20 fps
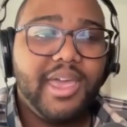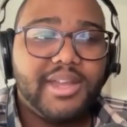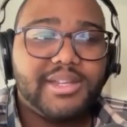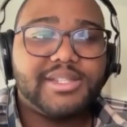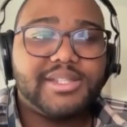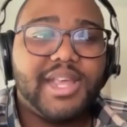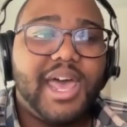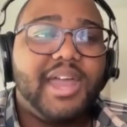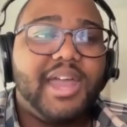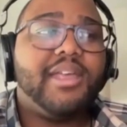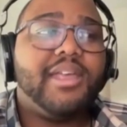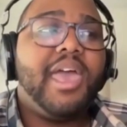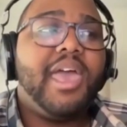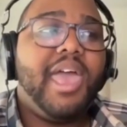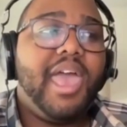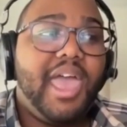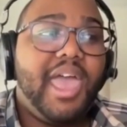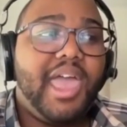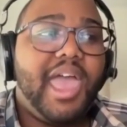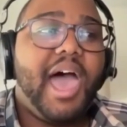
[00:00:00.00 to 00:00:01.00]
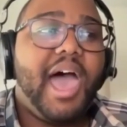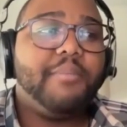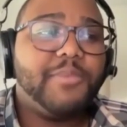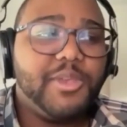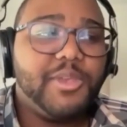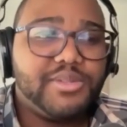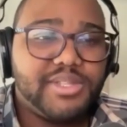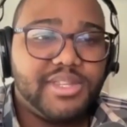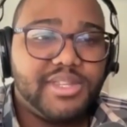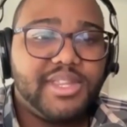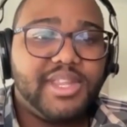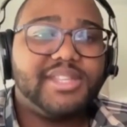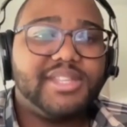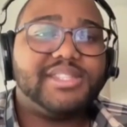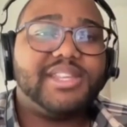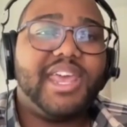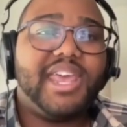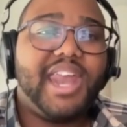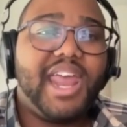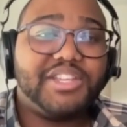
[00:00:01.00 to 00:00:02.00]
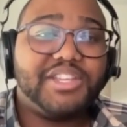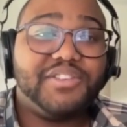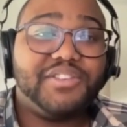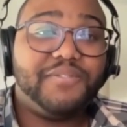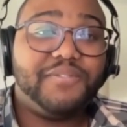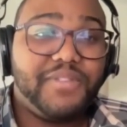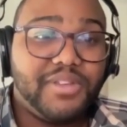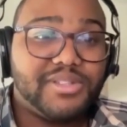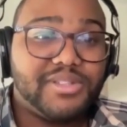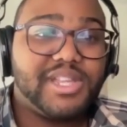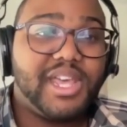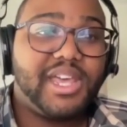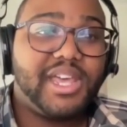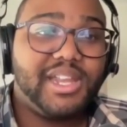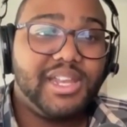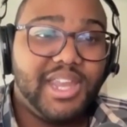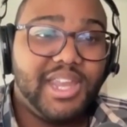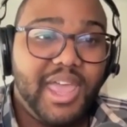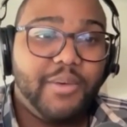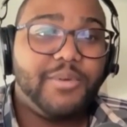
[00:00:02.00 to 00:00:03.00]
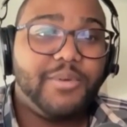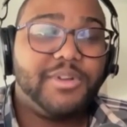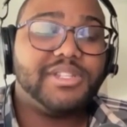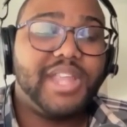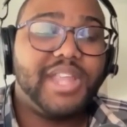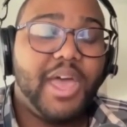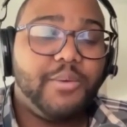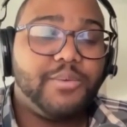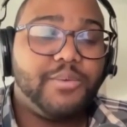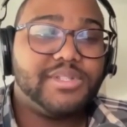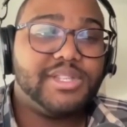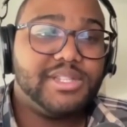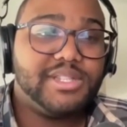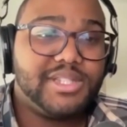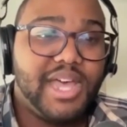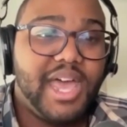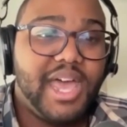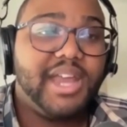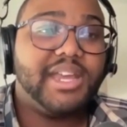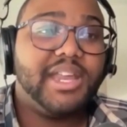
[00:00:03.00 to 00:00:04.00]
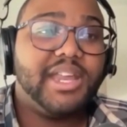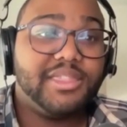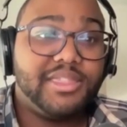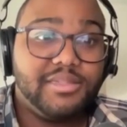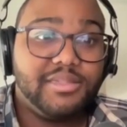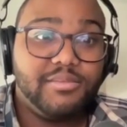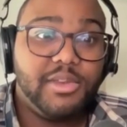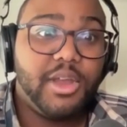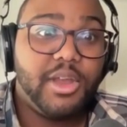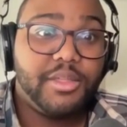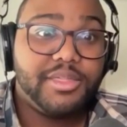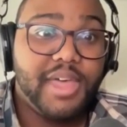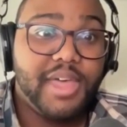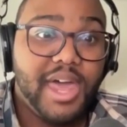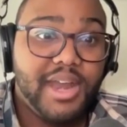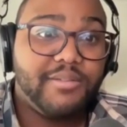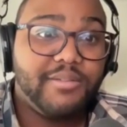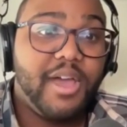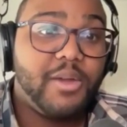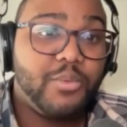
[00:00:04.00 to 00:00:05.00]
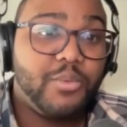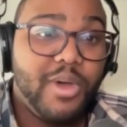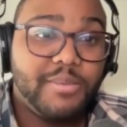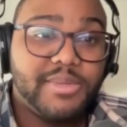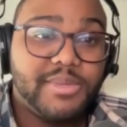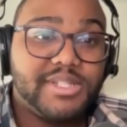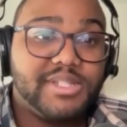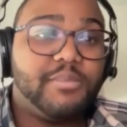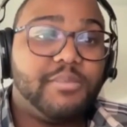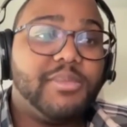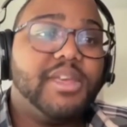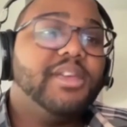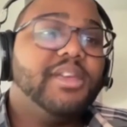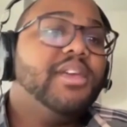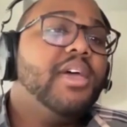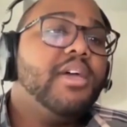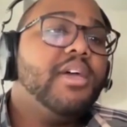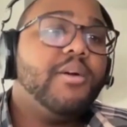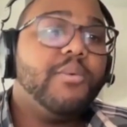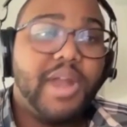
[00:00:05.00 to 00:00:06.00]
It's that, hey, I'm using this. It actually feels like a language that was designed and, thought around WebAssembly.